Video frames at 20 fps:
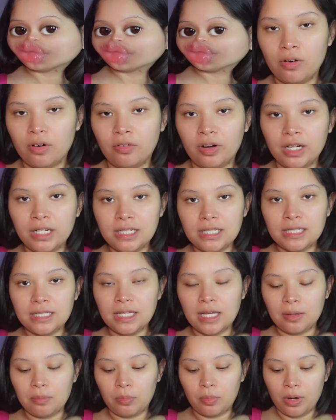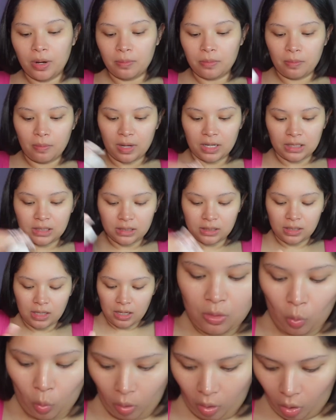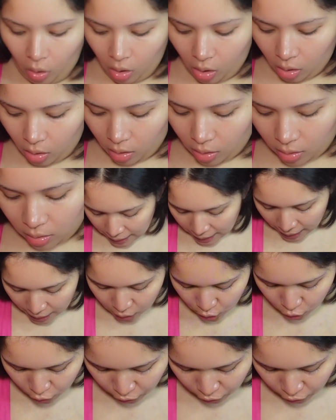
Already skin prepped my skin. Oh, are you